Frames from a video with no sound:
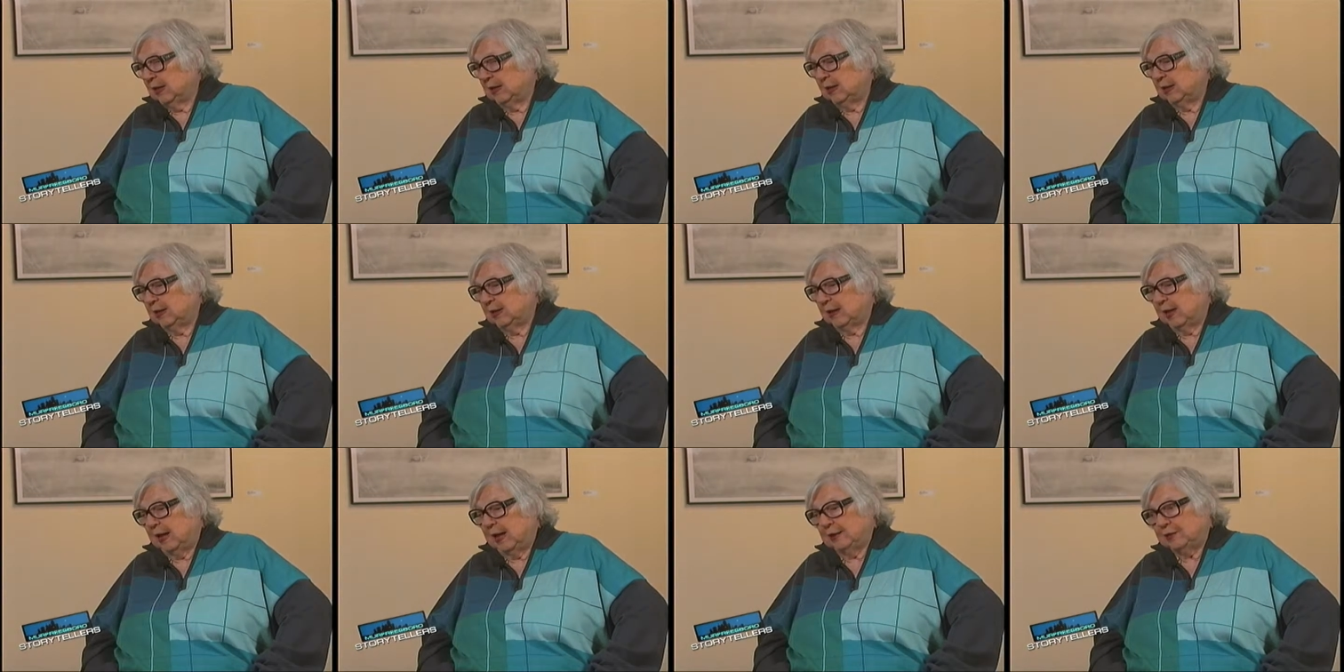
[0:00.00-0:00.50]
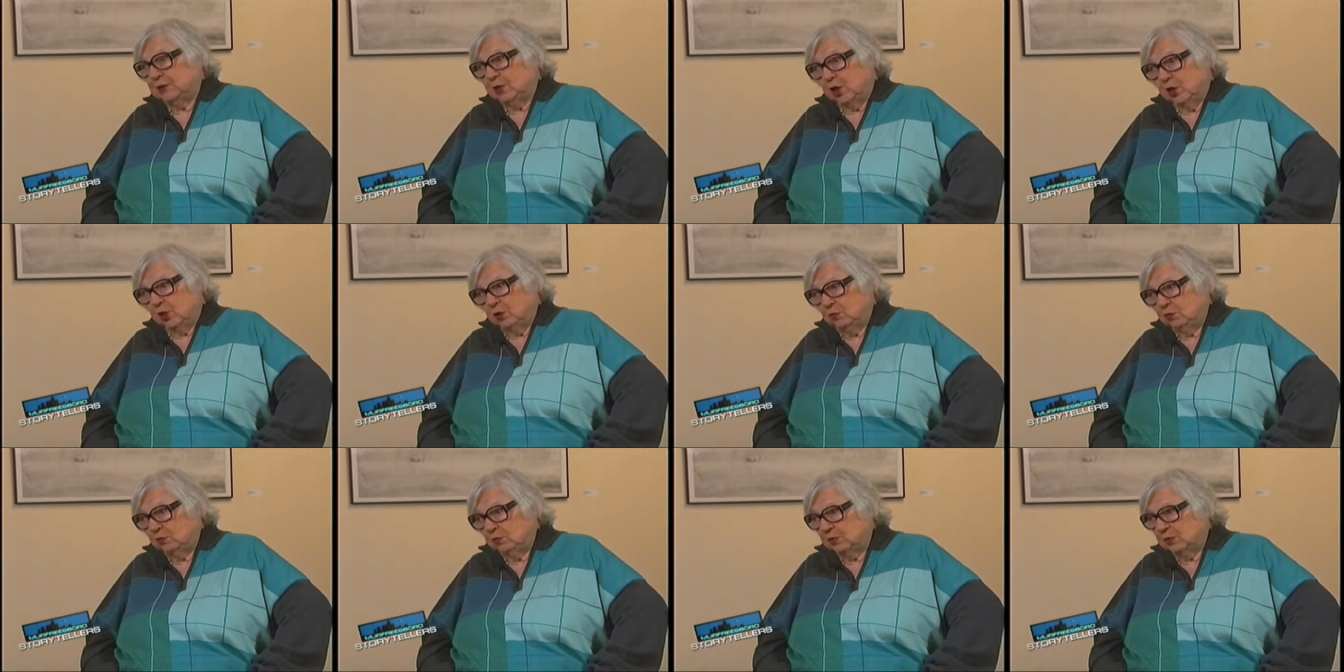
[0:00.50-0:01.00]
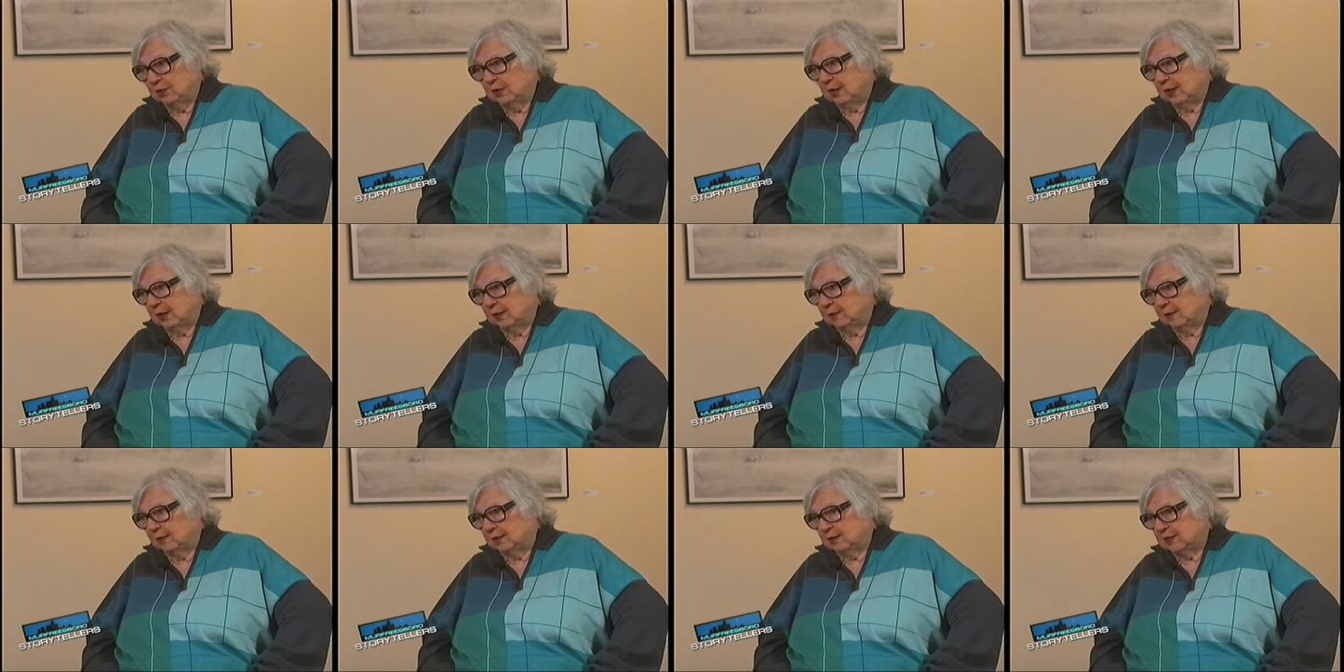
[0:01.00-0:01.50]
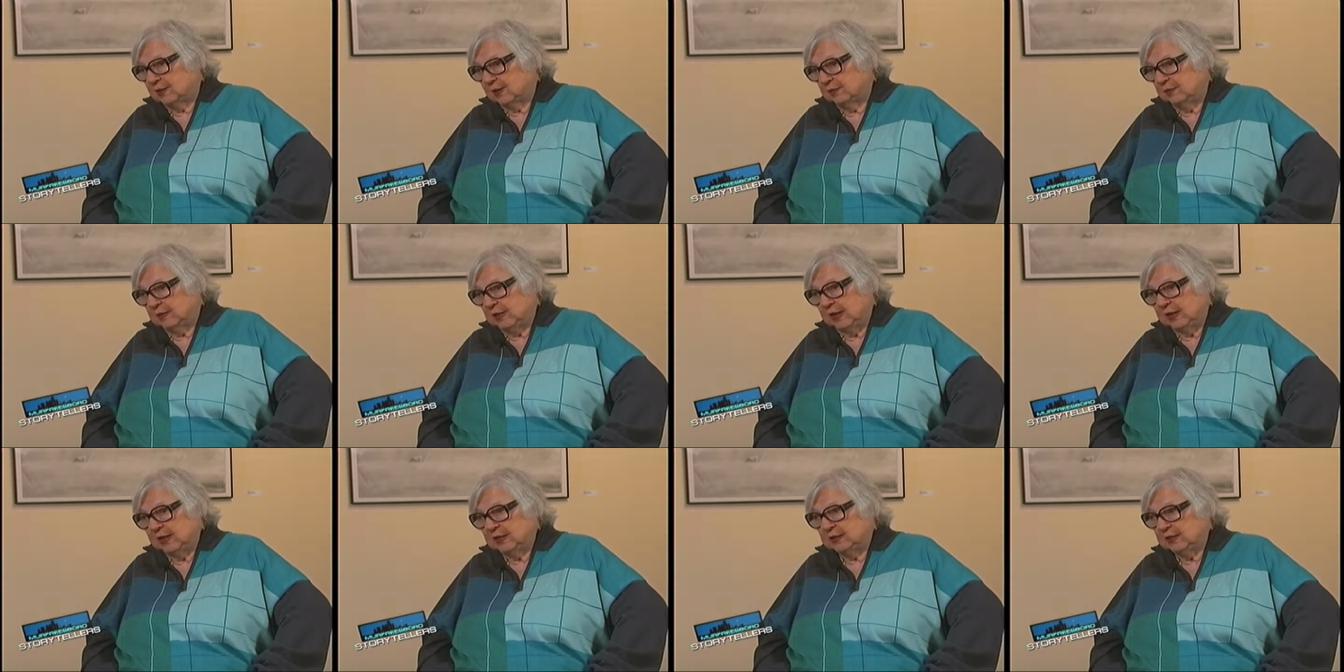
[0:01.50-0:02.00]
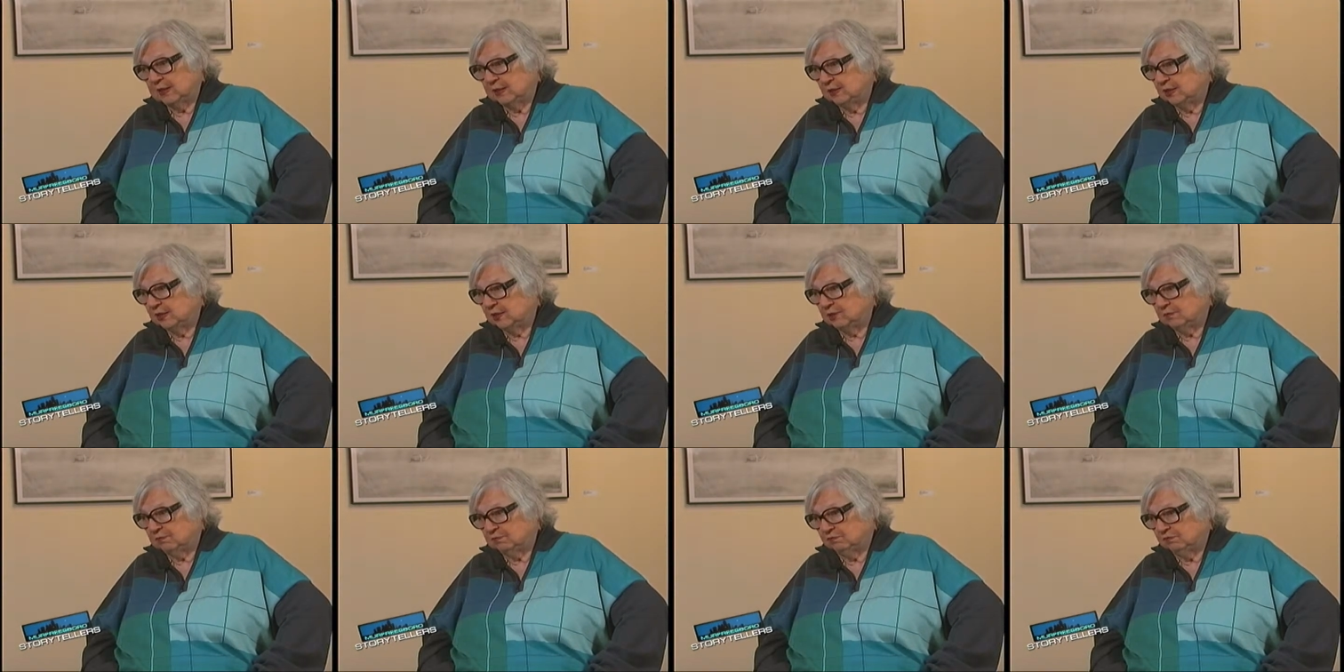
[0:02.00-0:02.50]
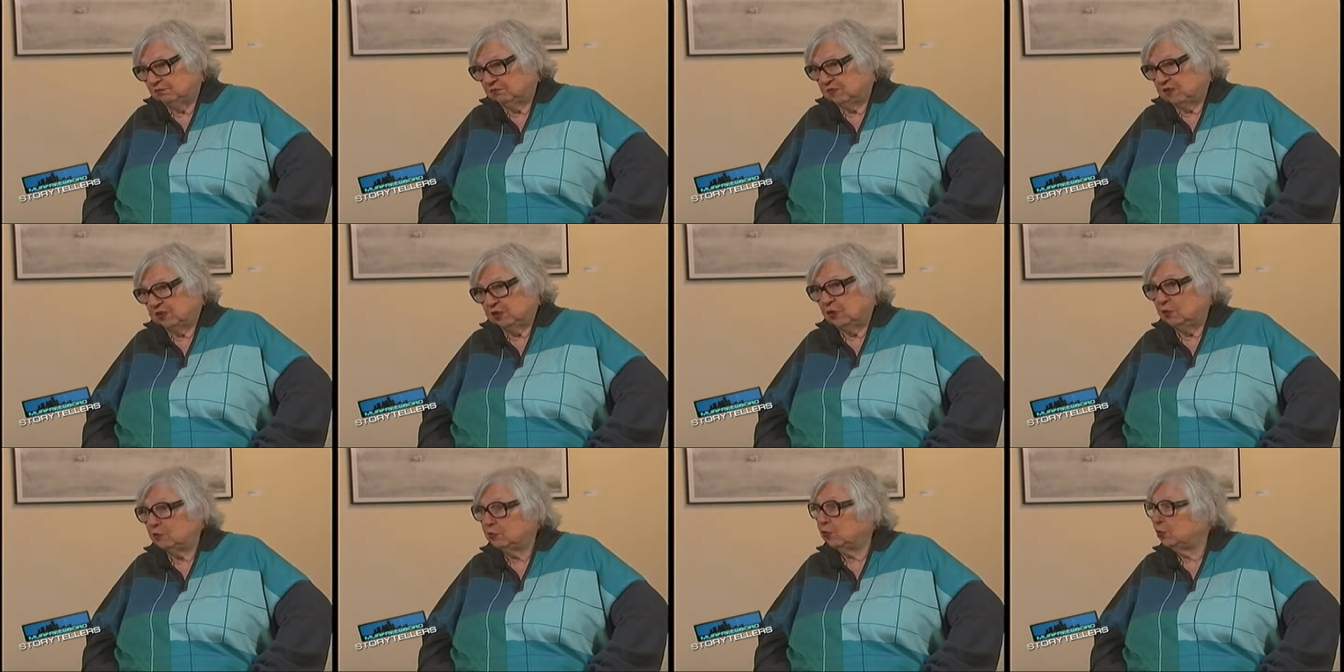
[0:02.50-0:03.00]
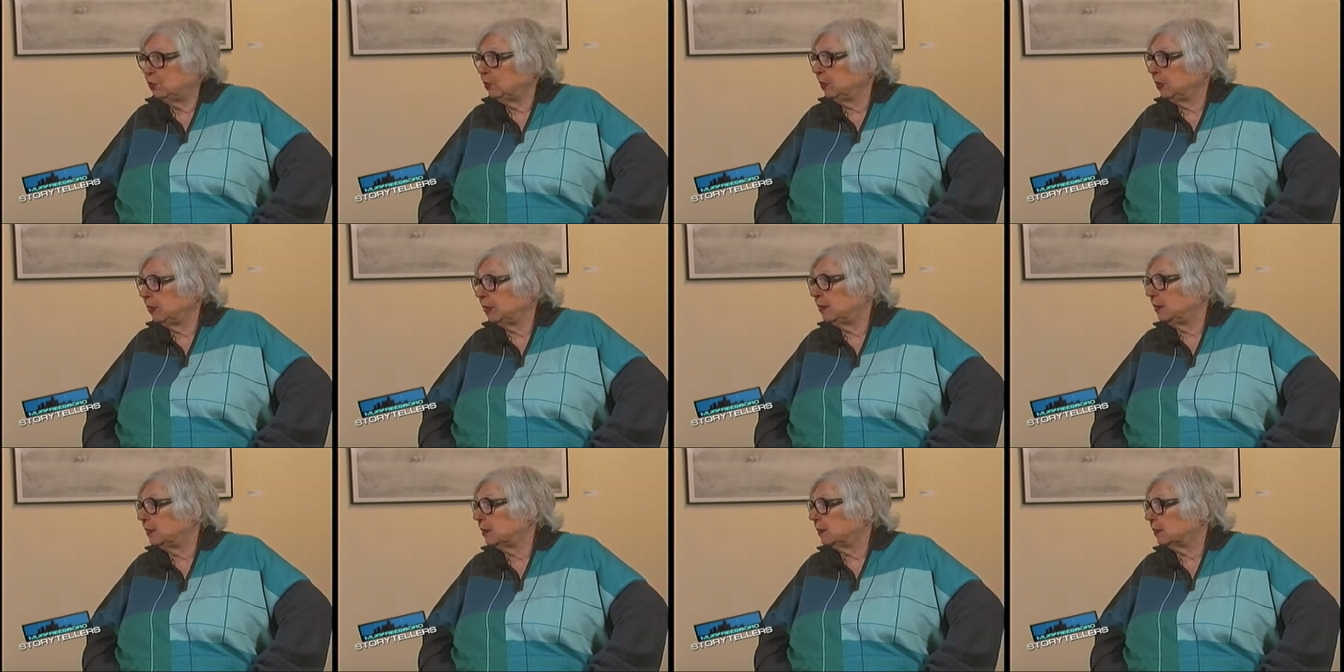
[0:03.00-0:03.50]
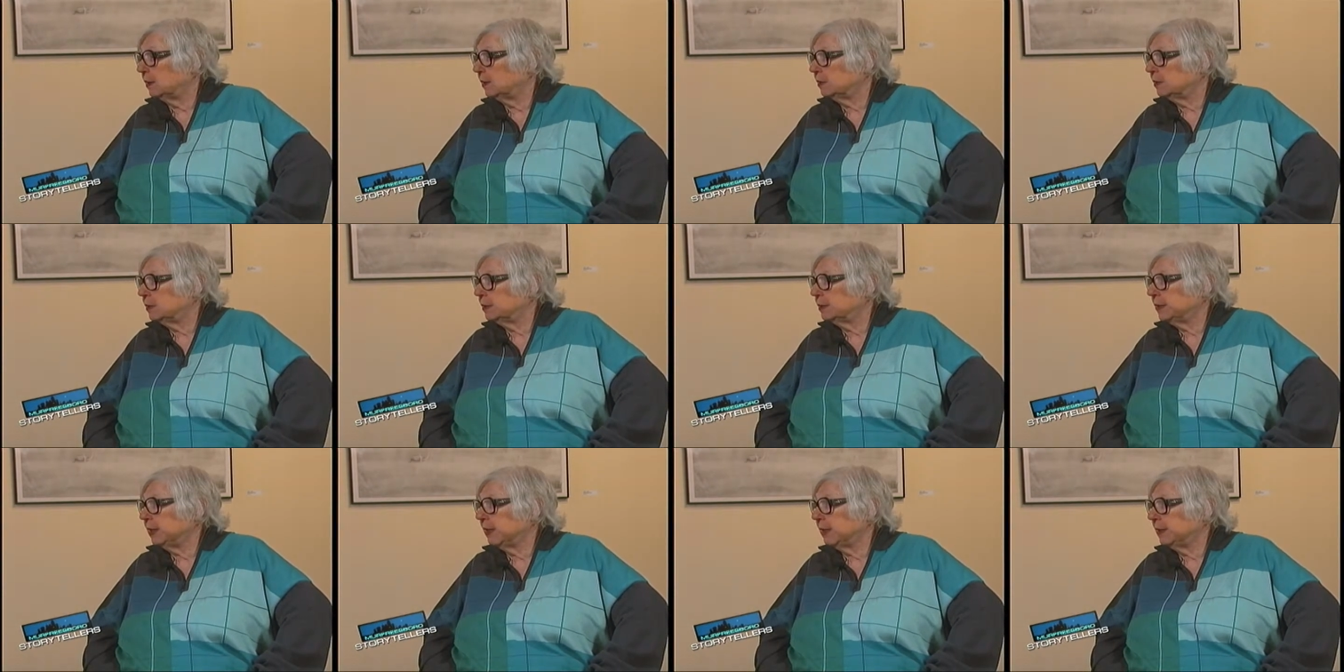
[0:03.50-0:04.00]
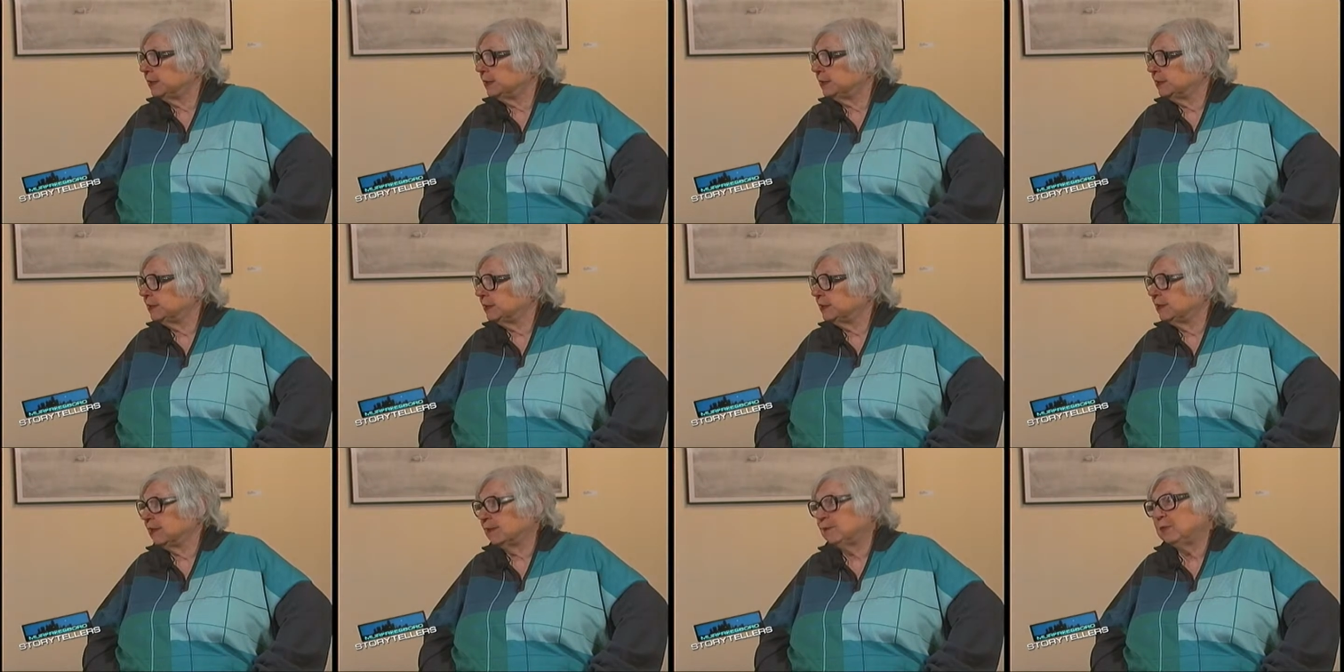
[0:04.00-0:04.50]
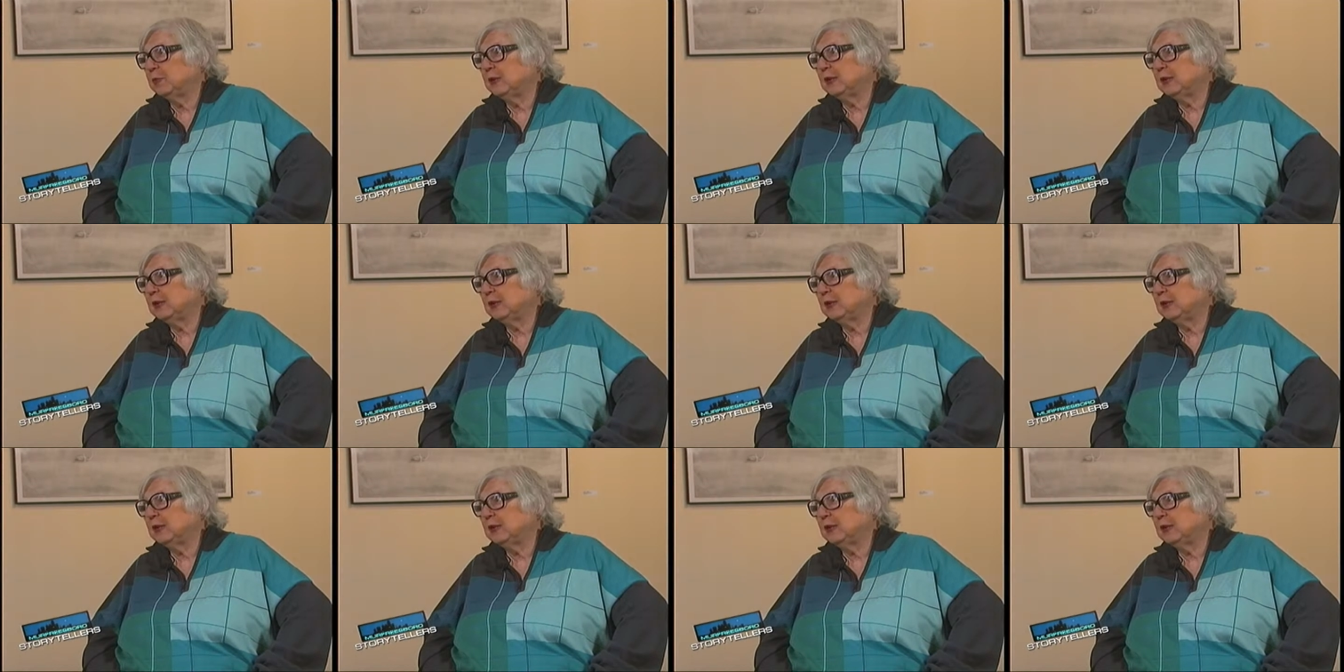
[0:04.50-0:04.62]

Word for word: Uh, I don't. I, some days I just don't do anything, just kind of sit there.